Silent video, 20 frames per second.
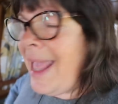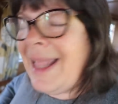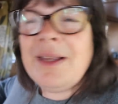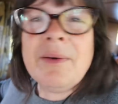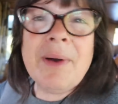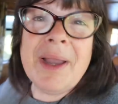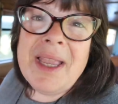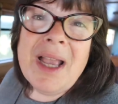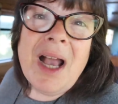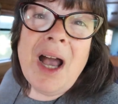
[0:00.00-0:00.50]

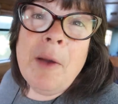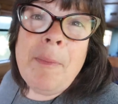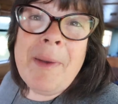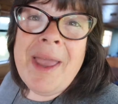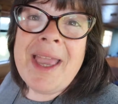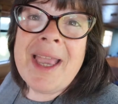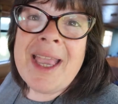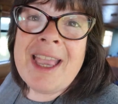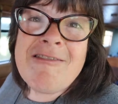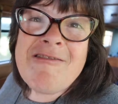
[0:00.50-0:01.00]
Anyway, I
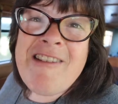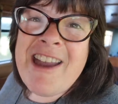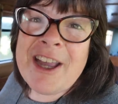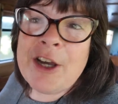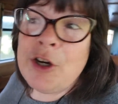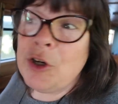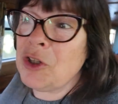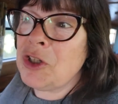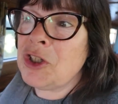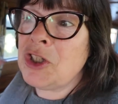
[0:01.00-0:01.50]
better
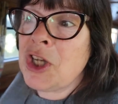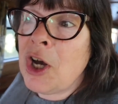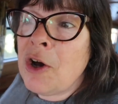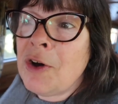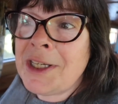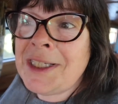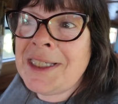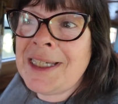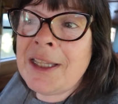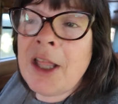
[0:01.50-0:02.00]
crack on
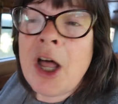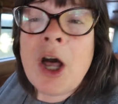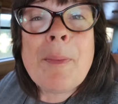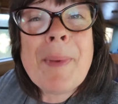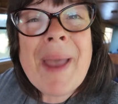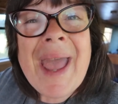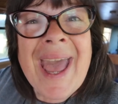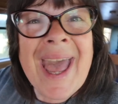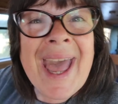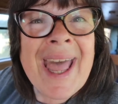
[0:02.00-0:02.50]
tidying
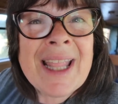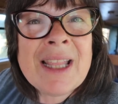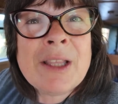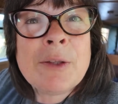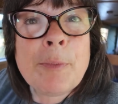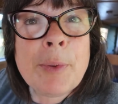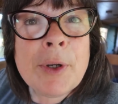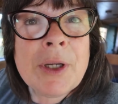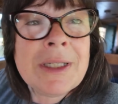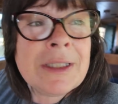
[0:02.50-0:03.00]
up
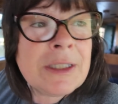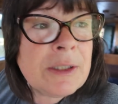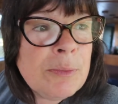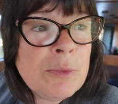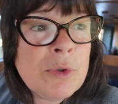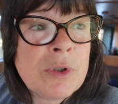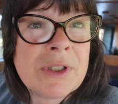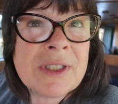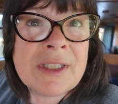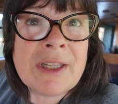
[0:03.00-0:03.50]
and putting some
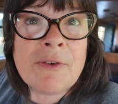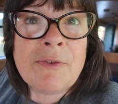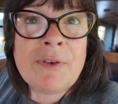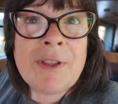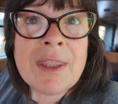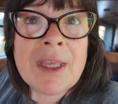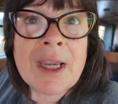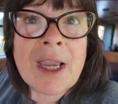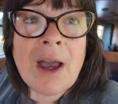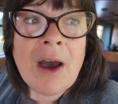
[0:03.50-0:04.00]
more stuff
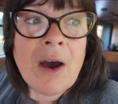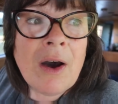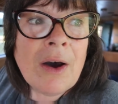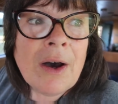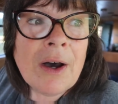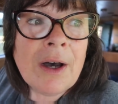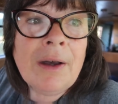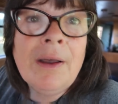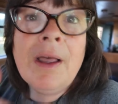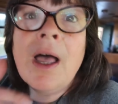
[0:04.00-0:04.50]
in the
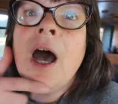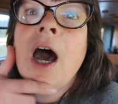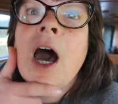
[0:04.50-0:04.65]
car.